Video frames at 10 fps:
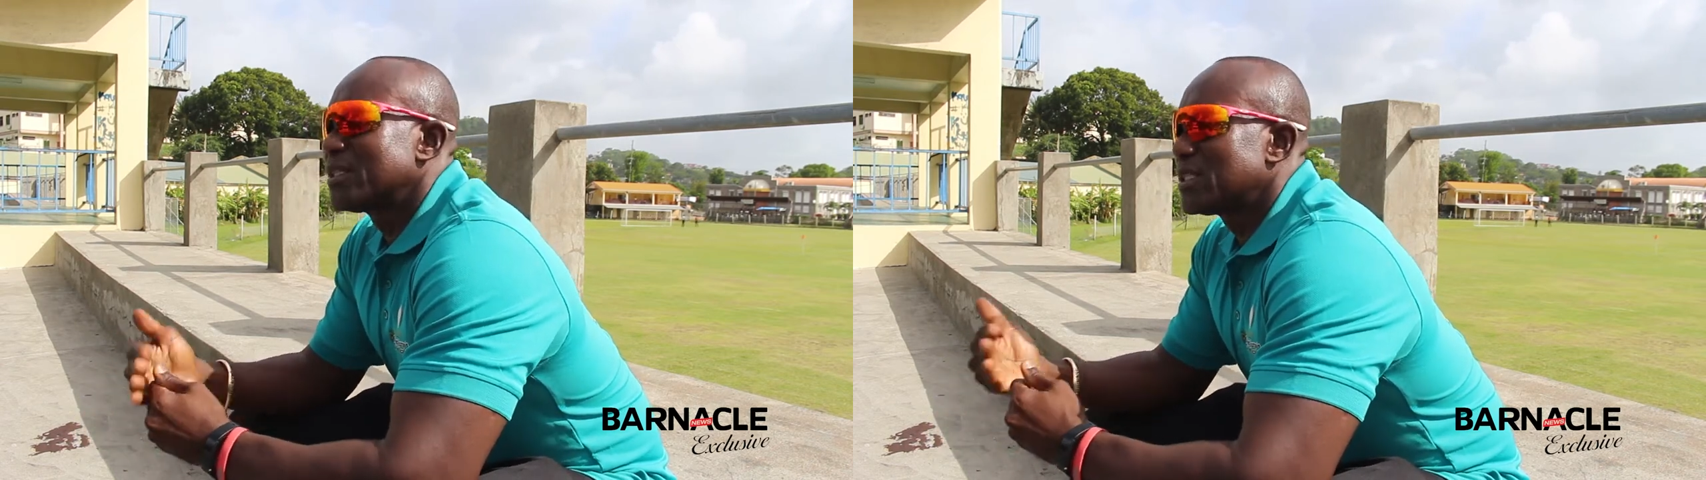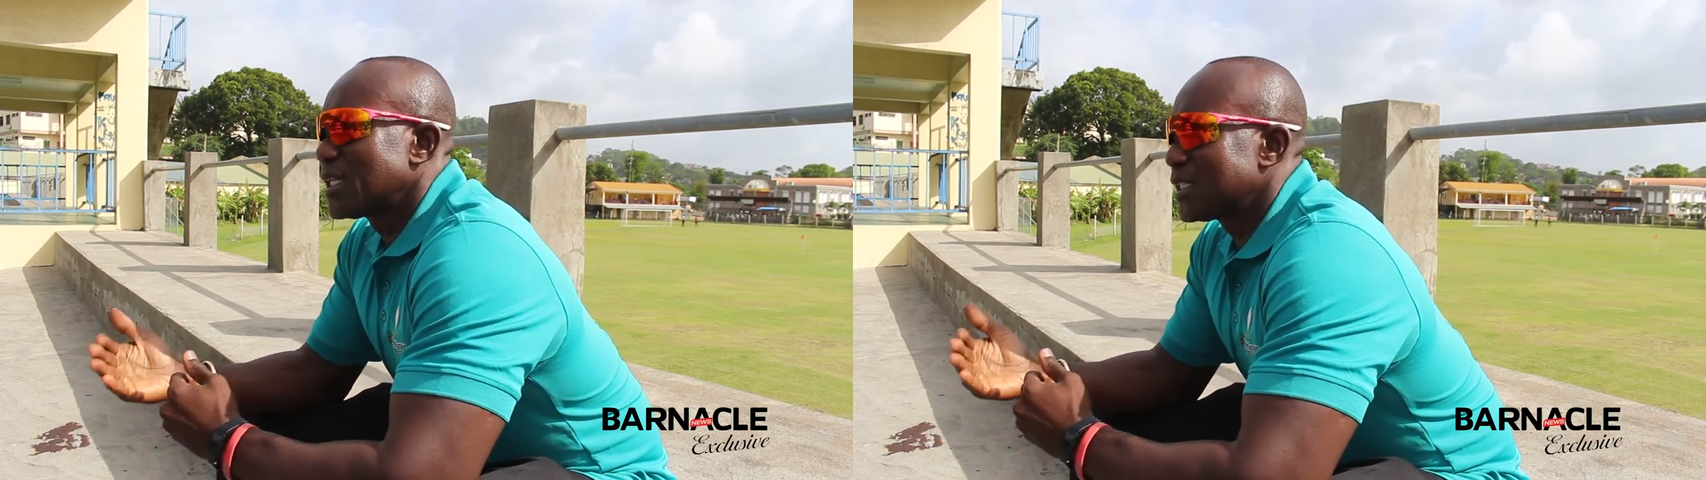
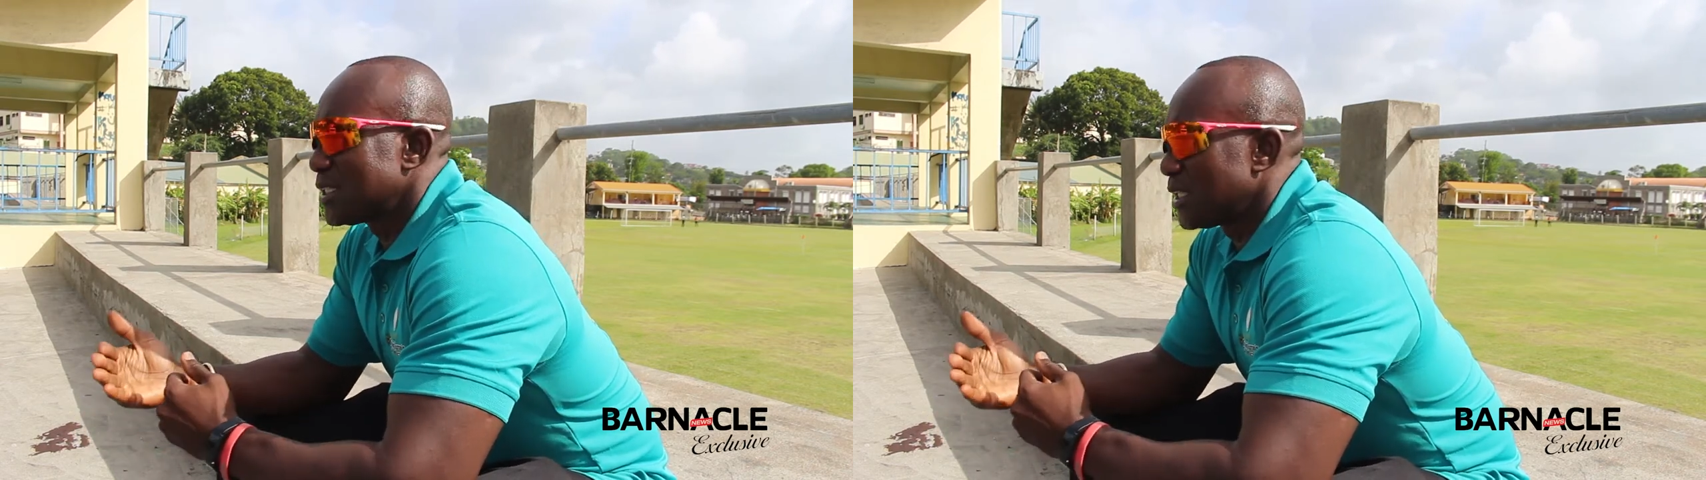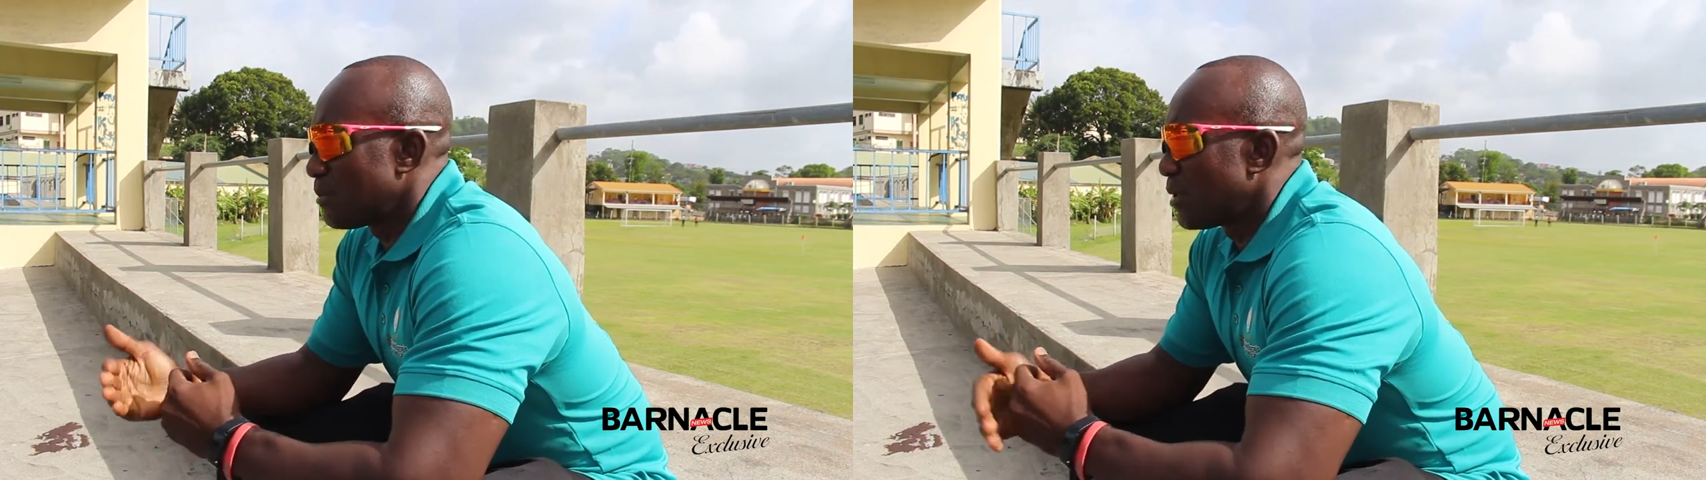Islands senior
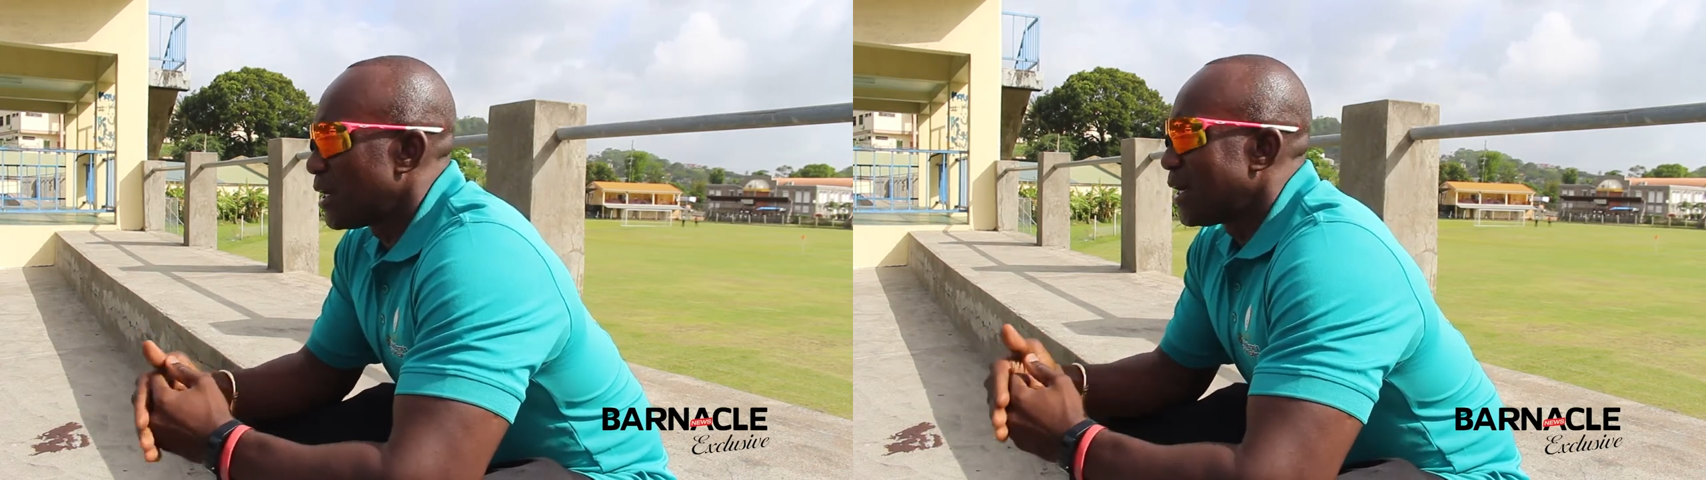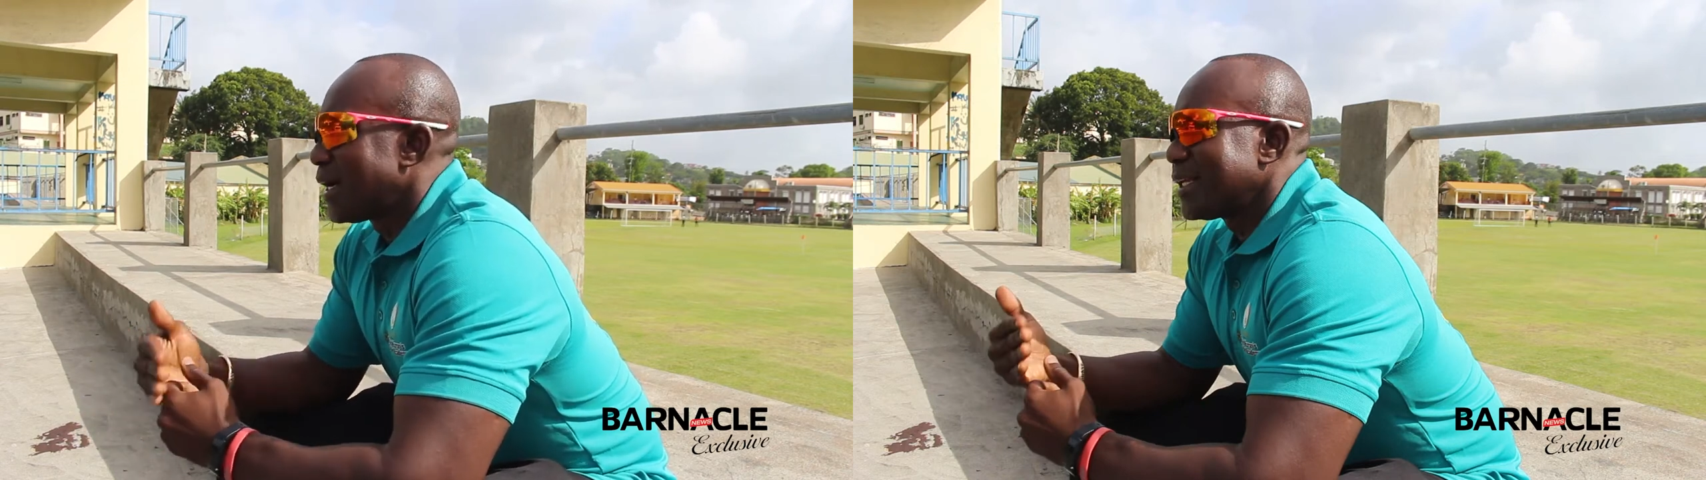team,
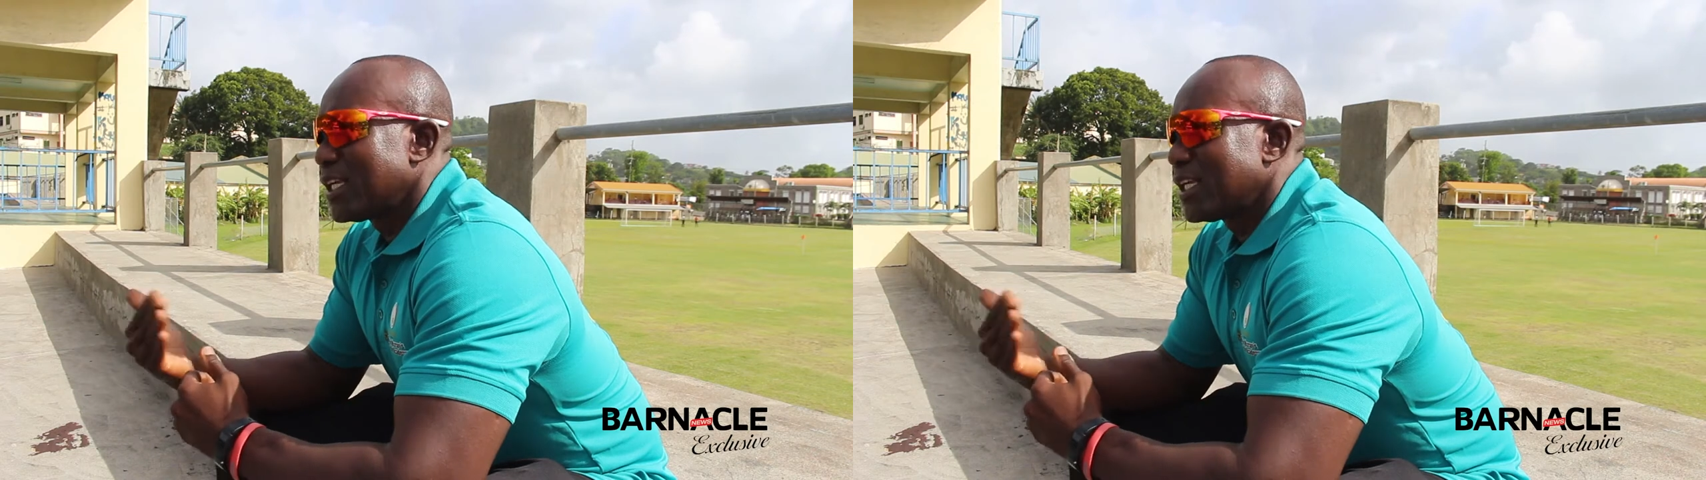and